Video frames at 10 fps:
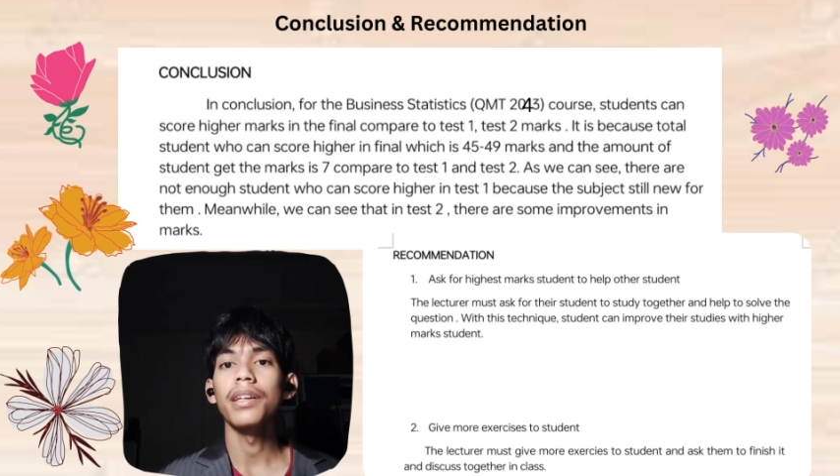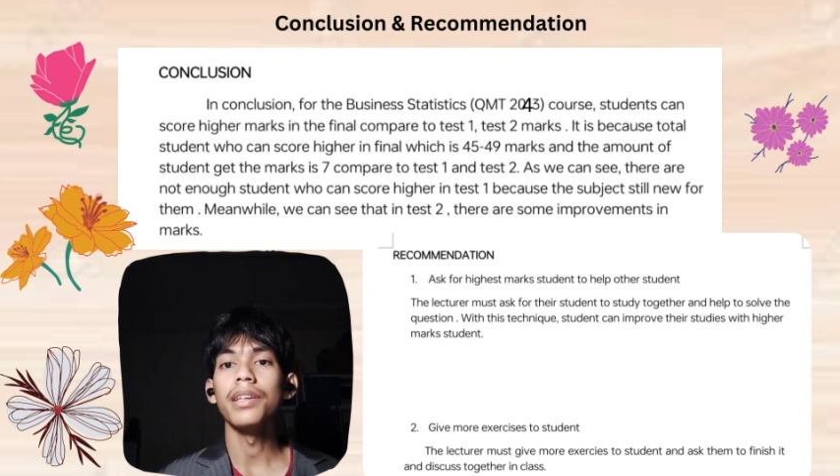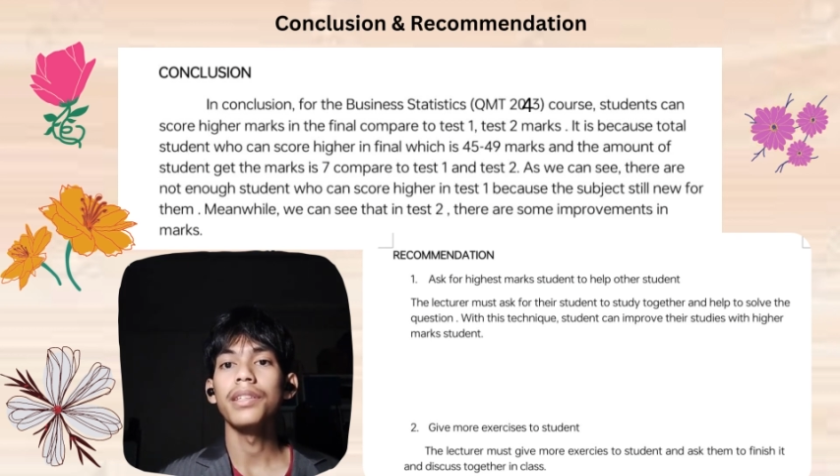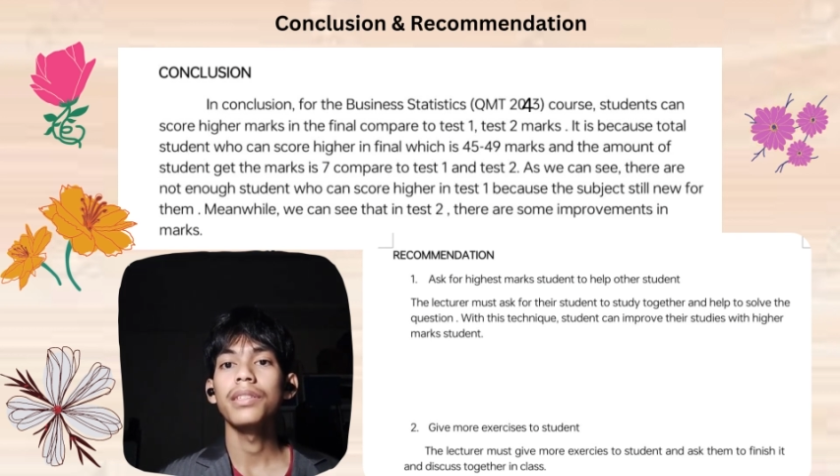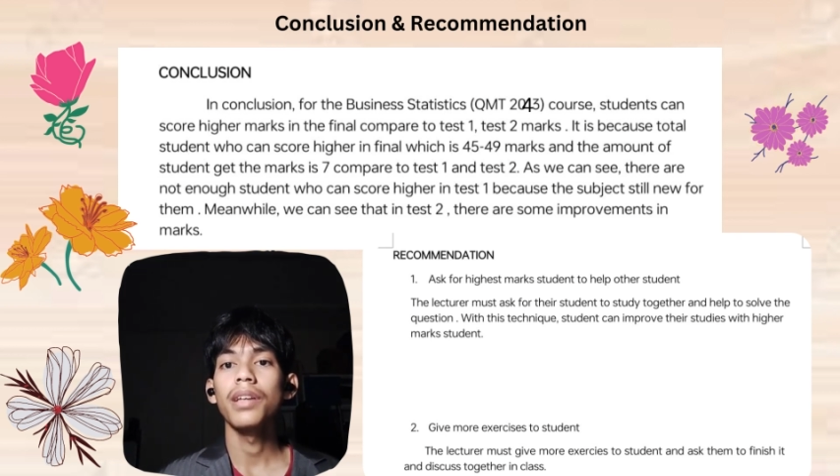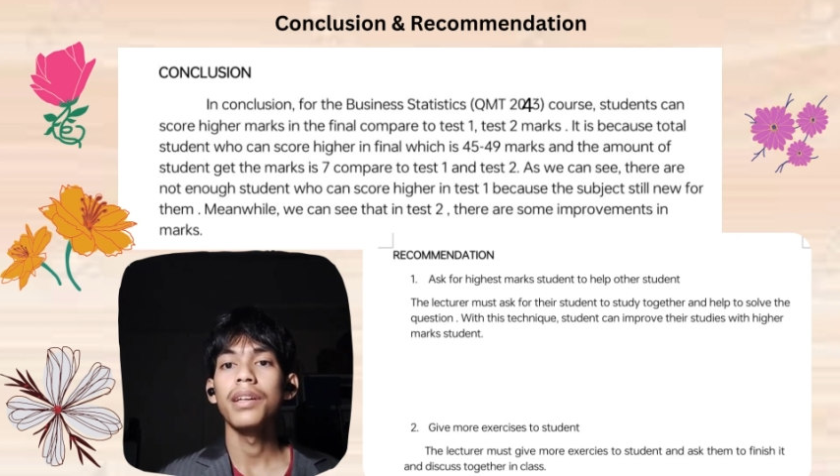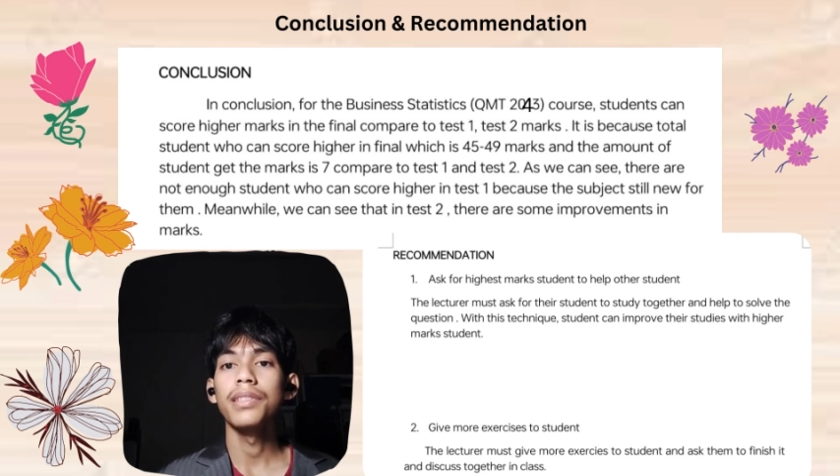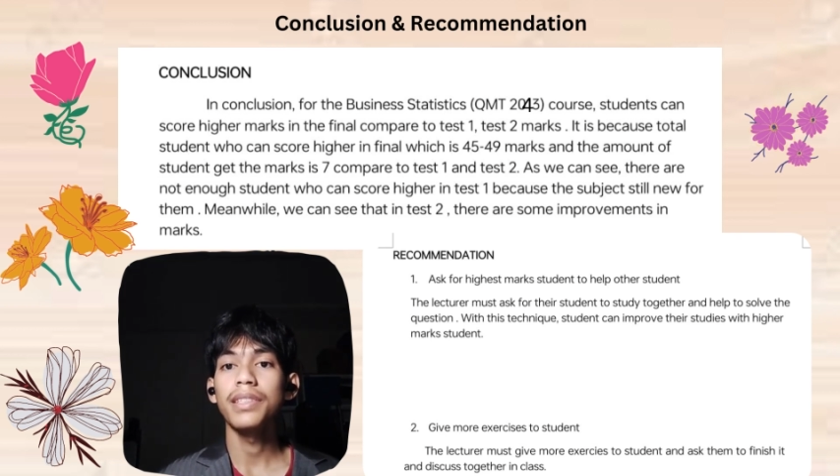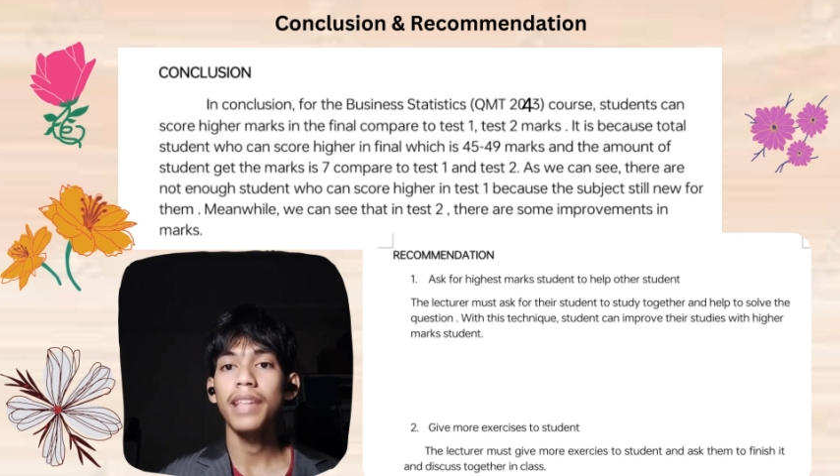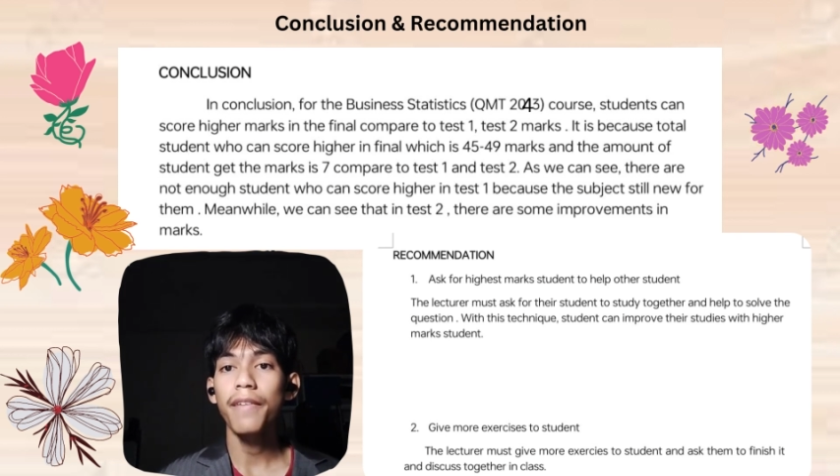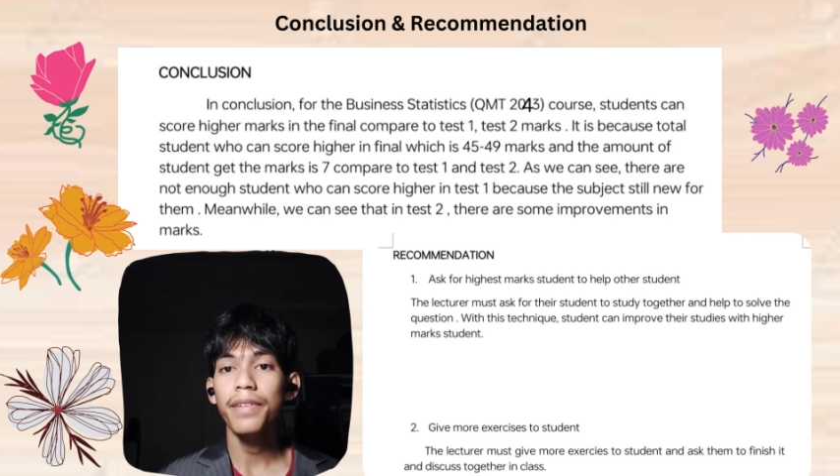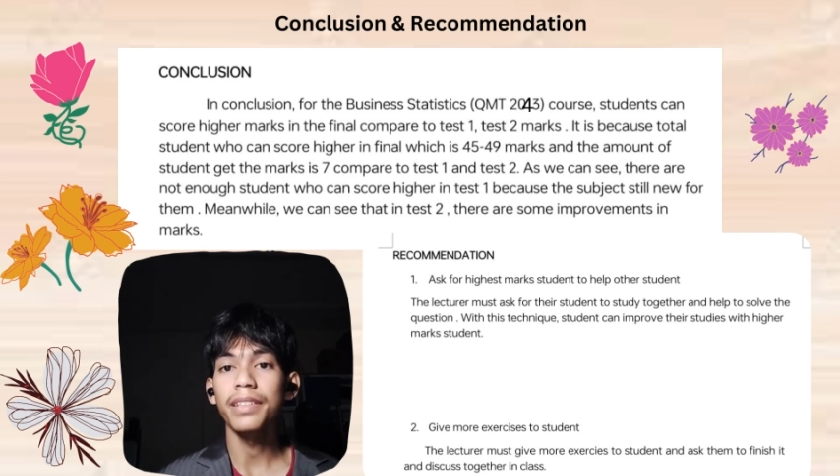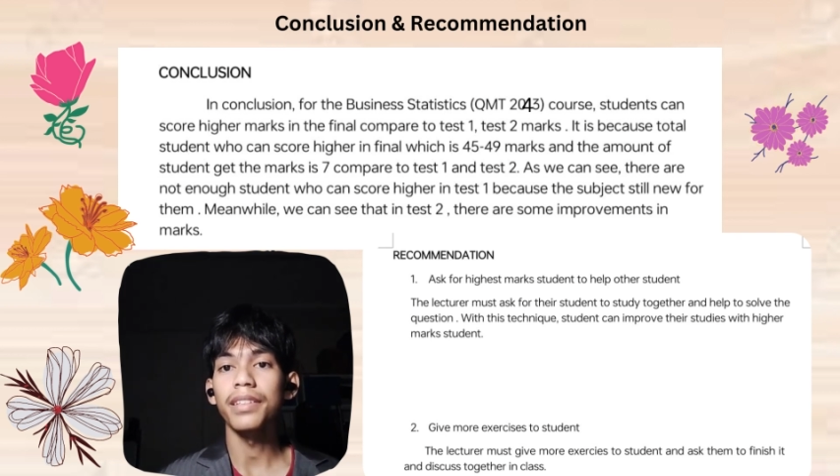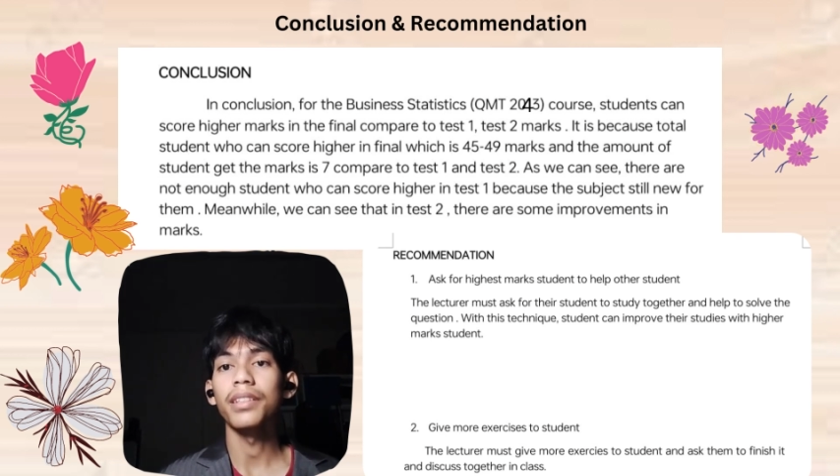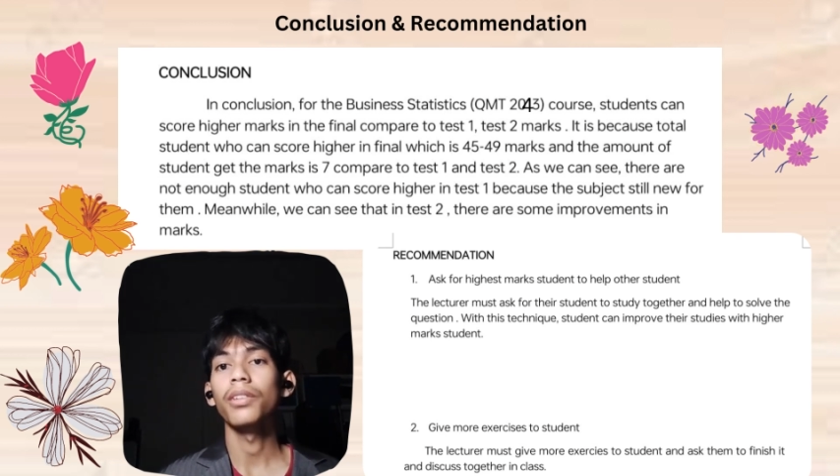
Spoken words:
is 7